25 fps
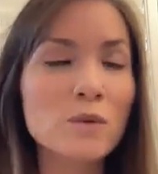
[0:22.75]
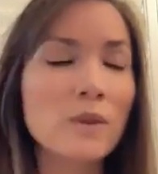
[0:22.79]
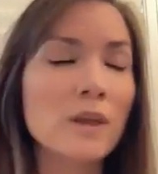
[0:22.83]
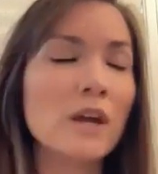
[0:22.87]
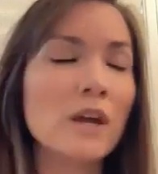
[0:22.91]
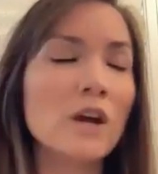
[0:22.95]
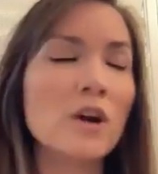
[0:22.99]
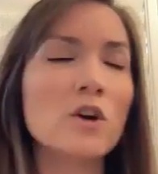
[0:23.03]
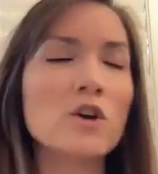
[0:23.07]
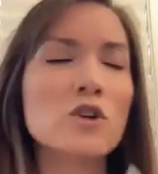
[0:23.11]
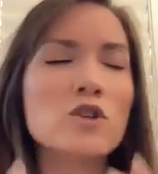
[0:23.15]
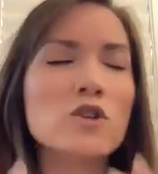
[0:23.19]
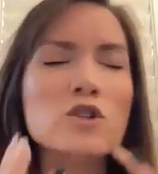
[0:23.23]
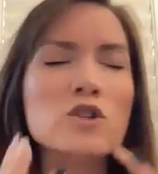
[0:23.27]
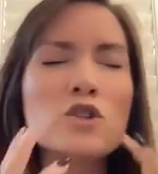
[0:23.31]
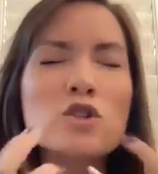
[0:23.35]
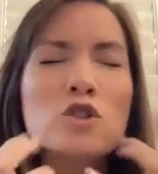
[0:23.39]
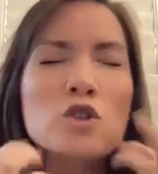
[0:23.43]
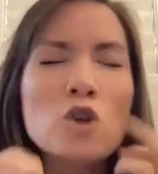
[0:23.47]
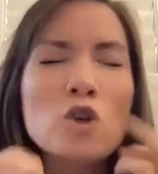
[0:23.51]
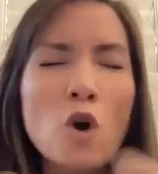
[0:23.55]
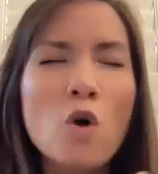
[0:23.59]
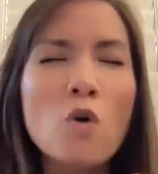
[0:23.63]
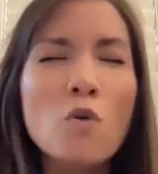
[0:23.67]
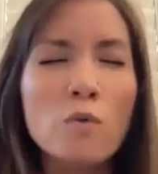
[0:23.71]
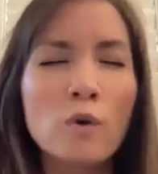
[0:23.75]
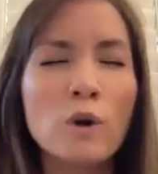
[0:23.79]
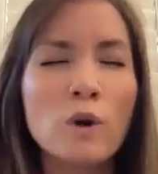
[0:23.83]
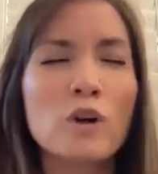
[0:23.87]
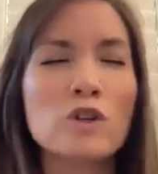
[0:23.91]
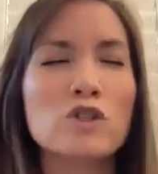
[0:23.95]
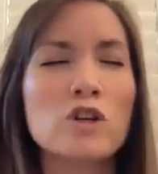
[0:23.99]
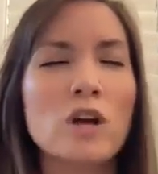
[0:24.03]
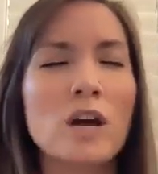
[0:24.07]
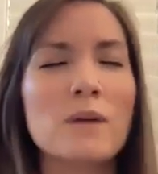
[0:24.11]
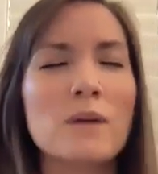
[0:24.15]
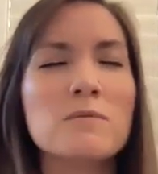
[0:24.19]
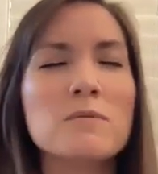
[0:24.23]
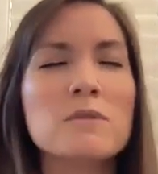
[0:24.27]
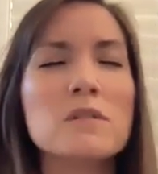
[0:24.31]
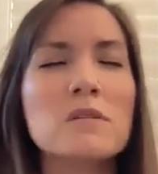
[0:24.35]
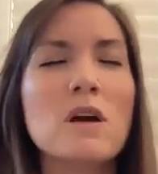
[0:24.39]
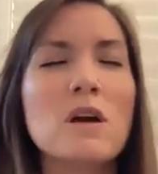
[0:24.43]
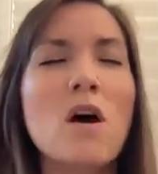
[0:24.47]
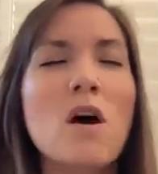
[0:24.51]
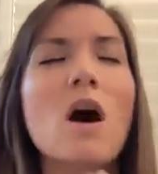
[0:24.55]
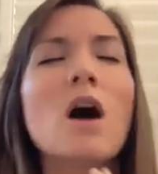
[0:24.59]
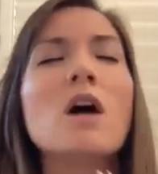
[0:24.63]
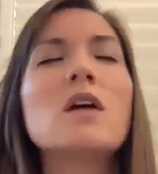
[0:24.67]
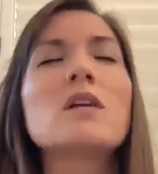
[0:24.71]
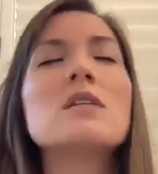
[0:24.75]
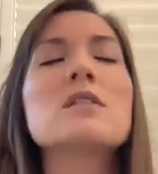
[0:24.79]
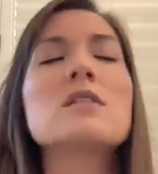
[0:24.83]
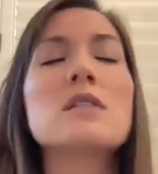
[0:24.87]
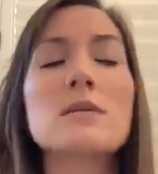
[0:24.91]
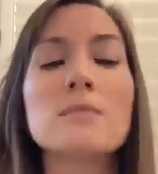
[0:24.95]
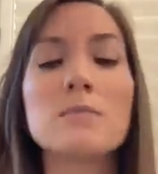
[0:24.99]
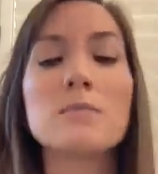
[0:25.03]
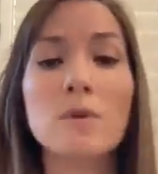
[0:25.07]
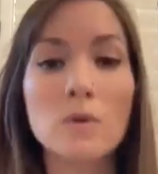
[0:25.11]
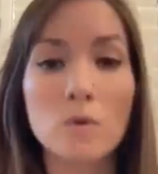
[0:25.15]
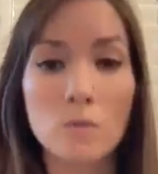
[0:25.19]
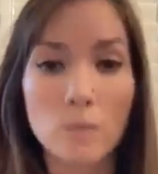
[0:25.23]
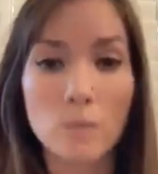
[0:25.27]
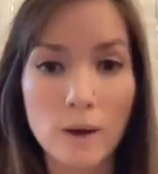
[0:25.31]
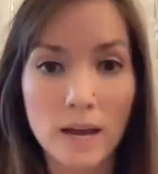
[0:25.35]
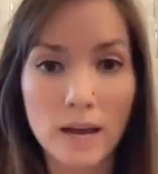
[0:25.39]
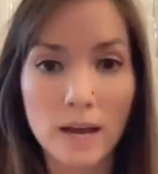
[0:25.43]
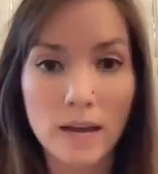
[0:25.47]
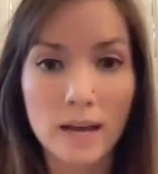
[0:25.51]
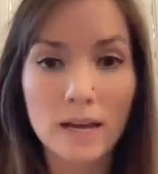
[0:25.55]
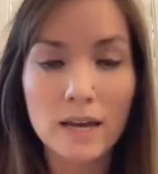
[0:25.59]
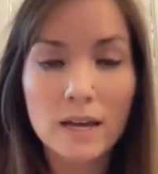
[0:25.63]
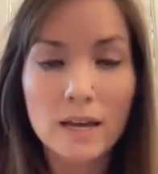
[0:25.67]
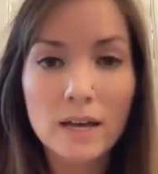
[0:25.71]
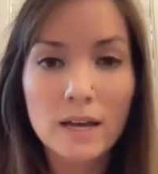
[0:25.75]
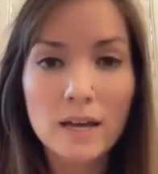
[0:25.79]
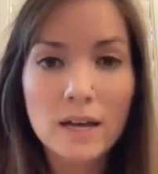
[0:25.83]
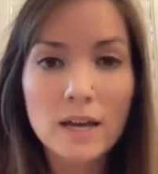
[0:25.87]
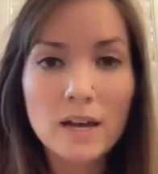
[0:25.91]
They are so rich. I am just constantly blown away